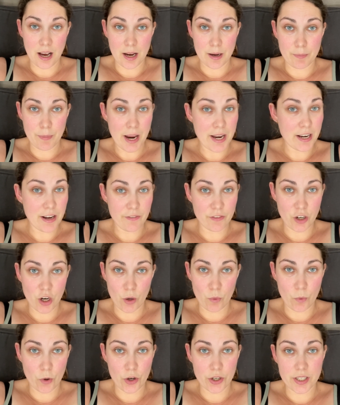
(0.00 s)
I never know
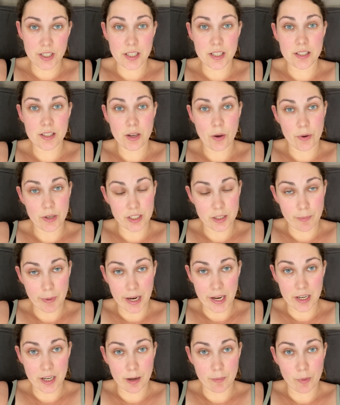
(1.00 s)
what is going to be
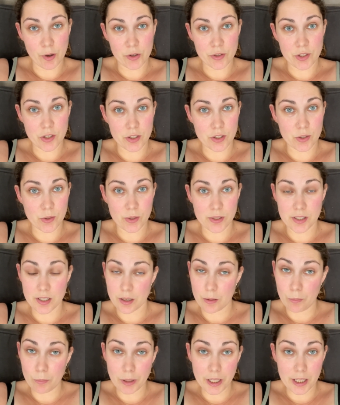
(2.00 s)
in our boxes, so it's a
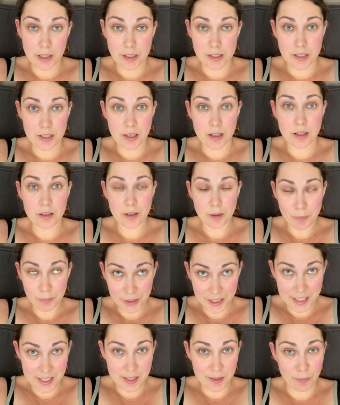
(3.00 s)

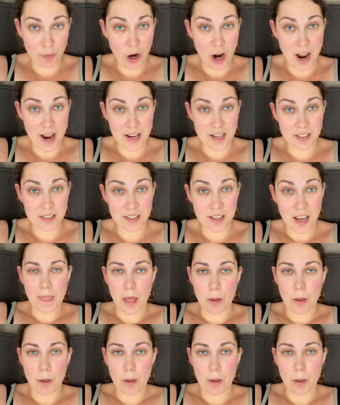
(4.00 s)
complete surprise.